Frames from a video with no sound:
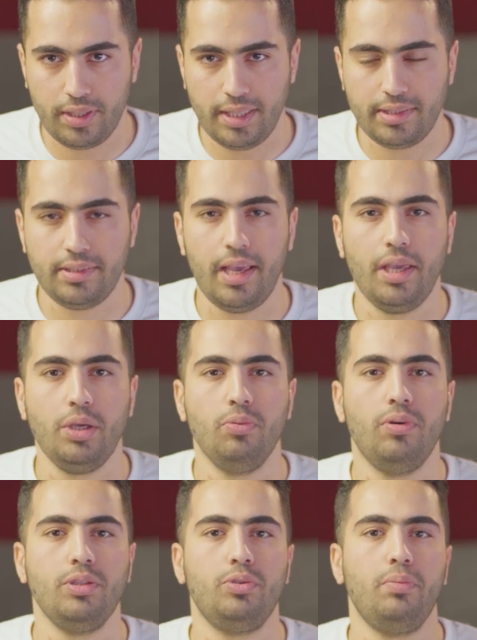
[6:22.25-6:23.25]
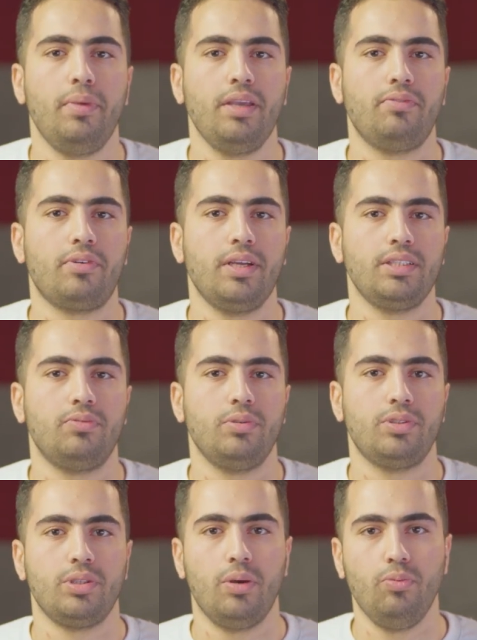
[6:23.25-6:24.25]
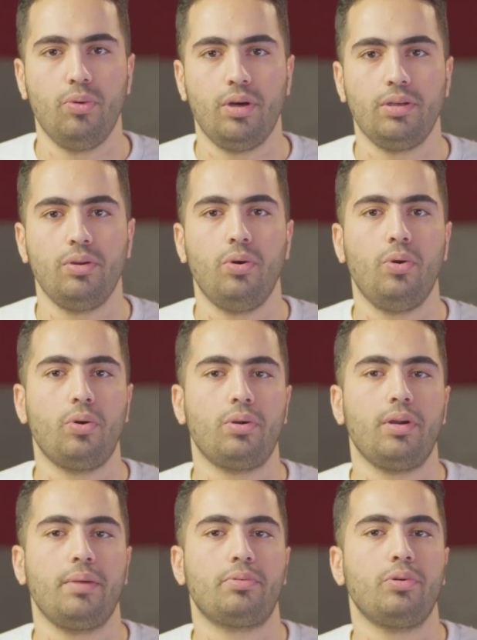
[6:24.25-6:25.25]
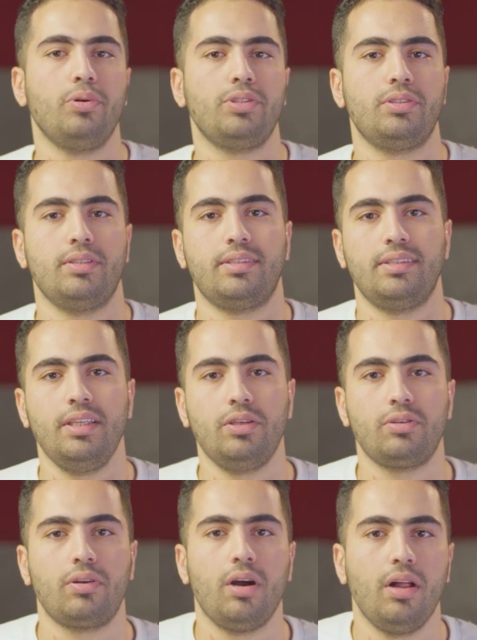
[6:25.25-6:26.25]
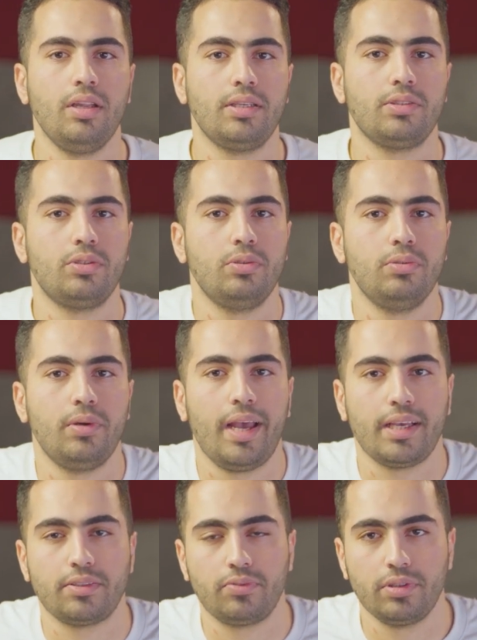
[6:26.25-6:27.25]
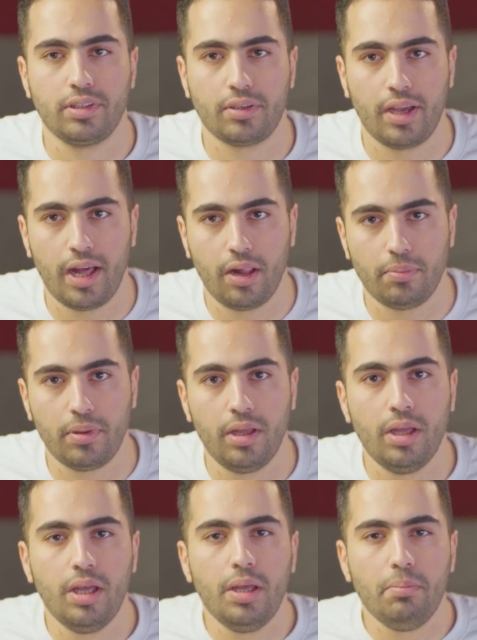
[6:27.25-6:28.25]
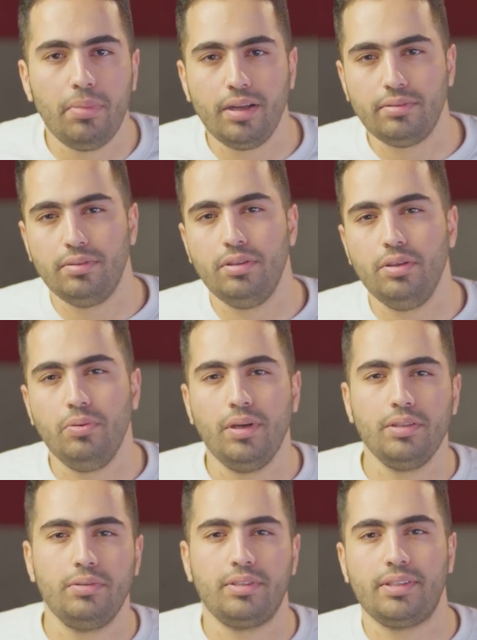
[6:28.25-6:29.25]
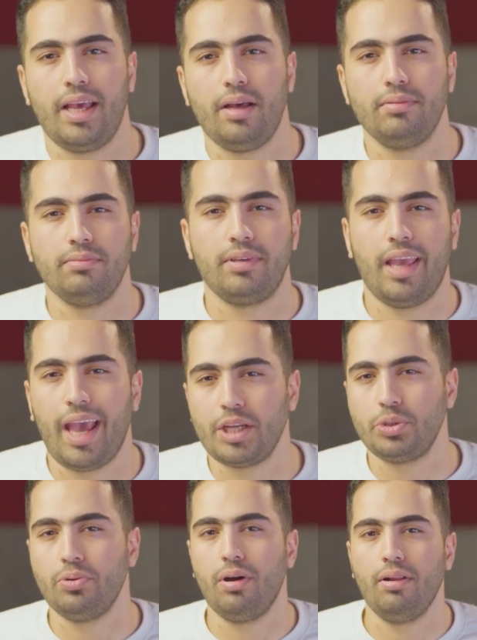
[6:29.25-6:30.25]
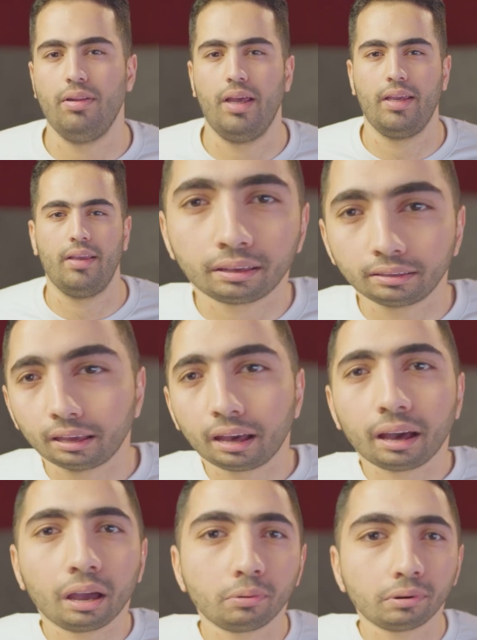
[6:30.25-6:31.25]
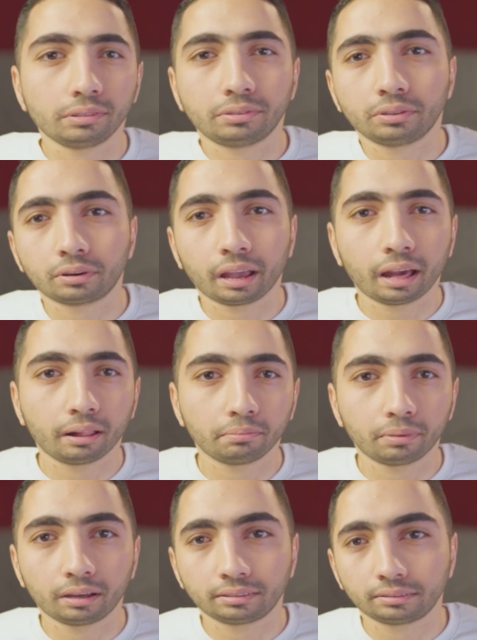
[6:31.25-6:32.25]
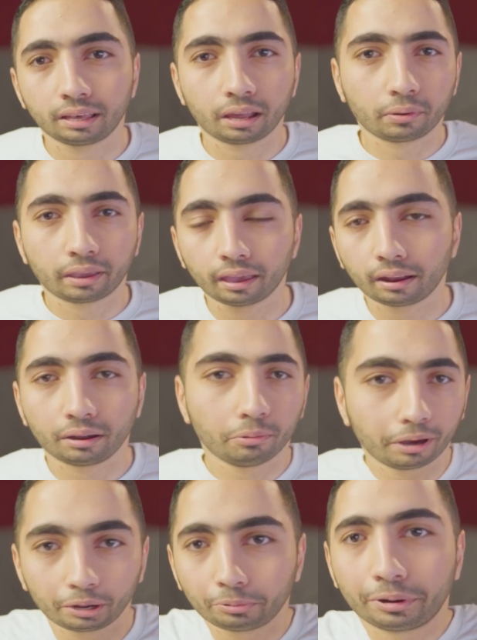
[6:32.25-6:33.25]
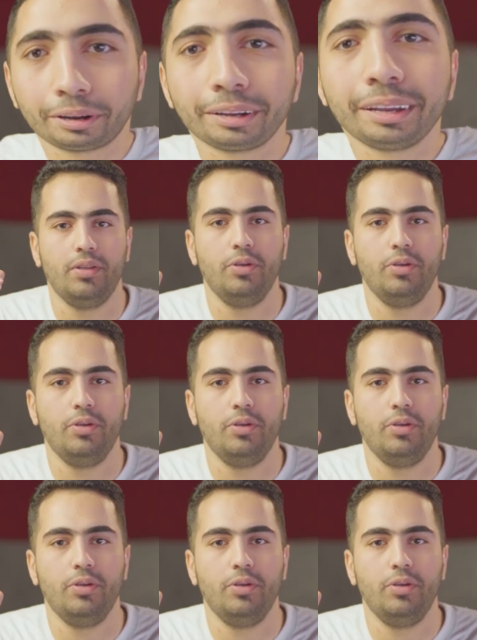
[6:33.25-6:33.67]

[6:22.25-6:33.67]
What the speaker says: Let's say you want to make friends with someone or approach senior colleagues to ask for their help. But you want to sound casual, like, yeah, I want your help, but I don't care, whatever.